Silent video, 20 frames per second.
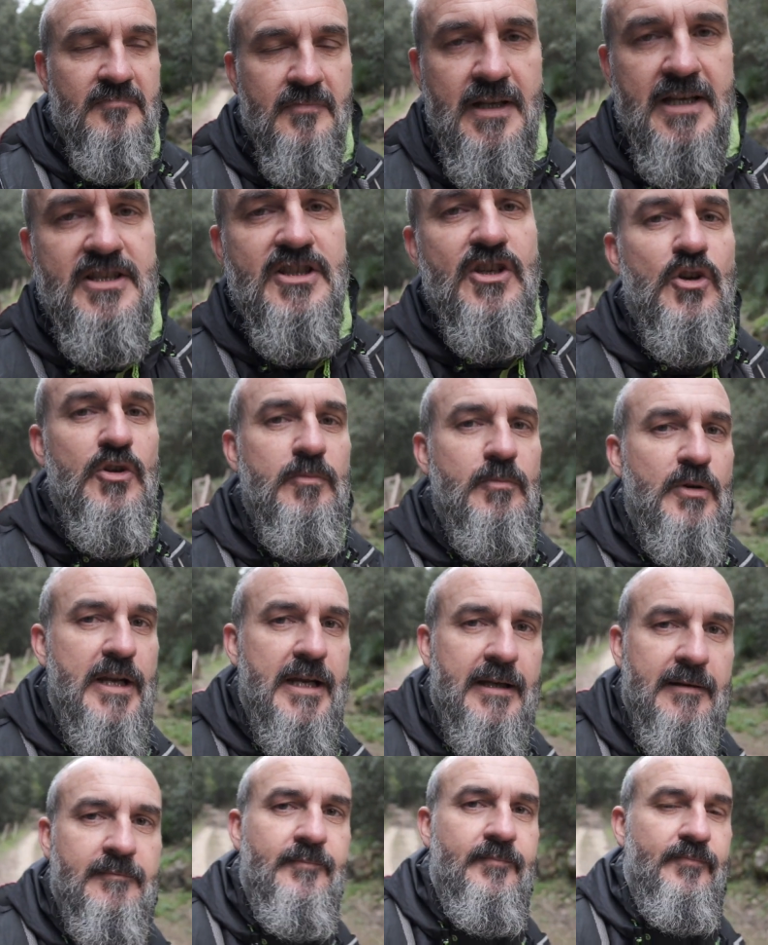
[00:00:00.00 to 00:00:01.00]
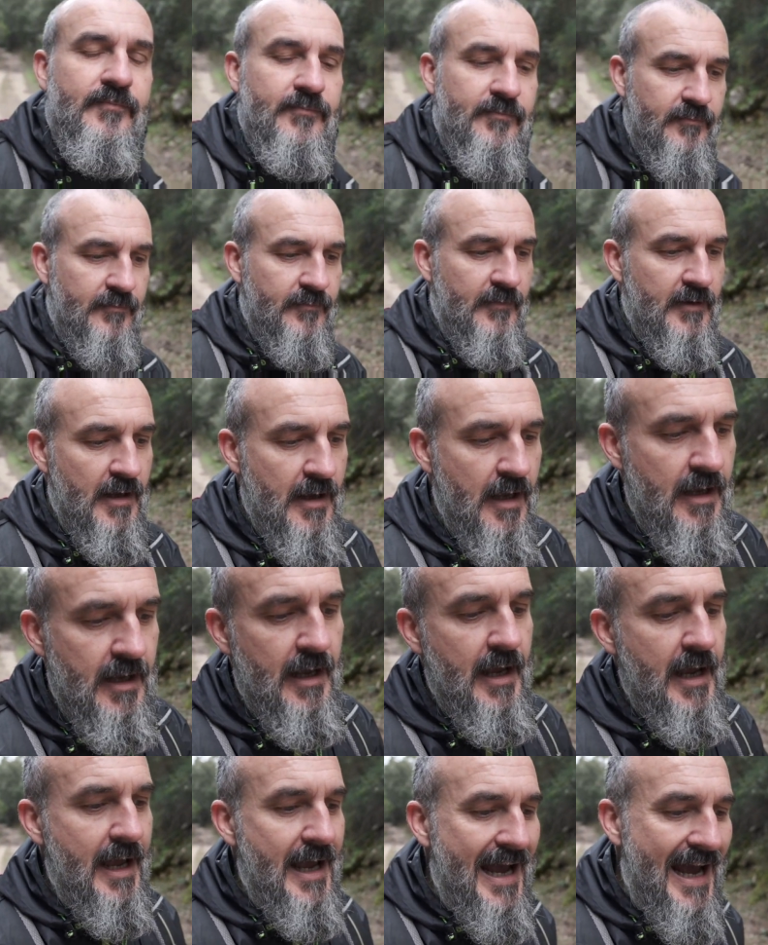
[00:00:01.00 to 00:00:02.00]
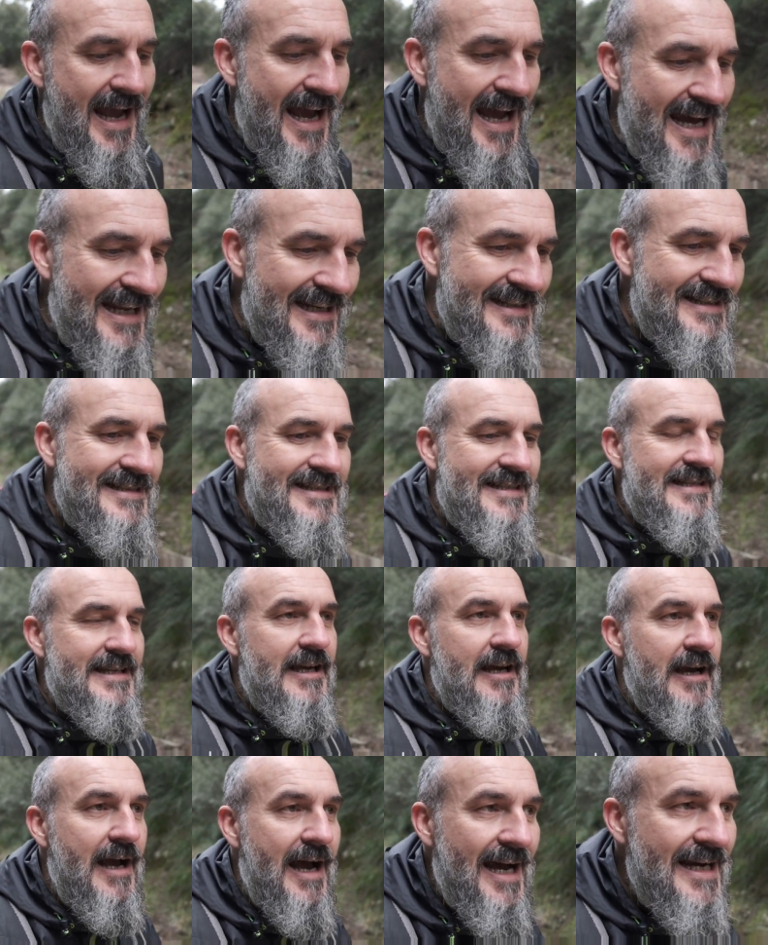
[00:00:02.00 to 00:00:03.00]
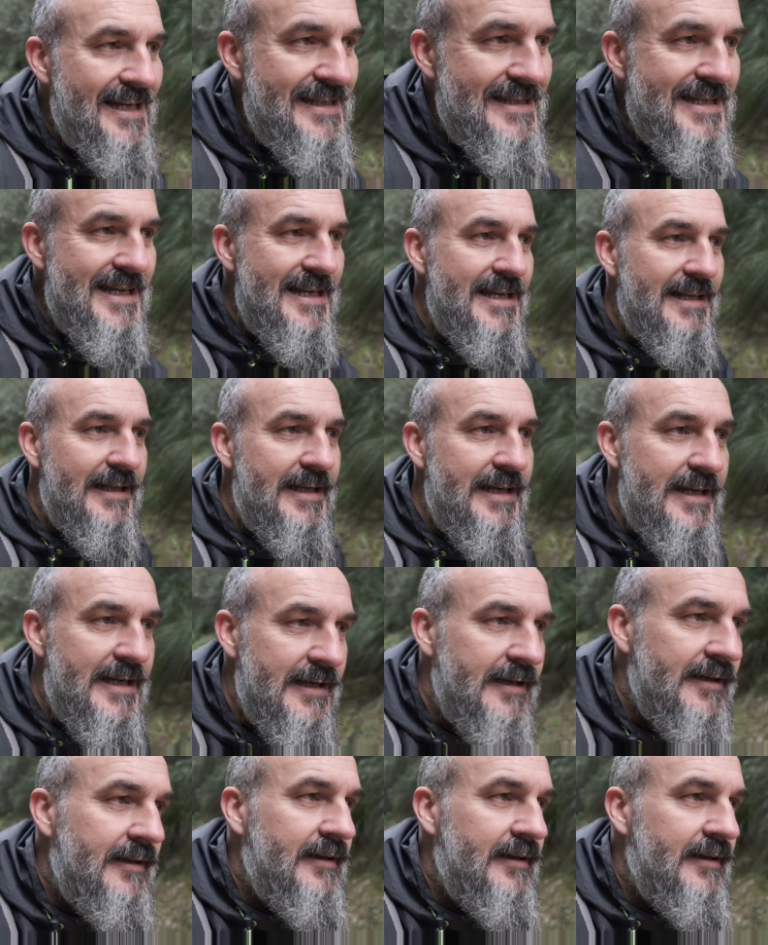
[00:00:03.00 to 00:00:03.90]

That's good money. And ideally,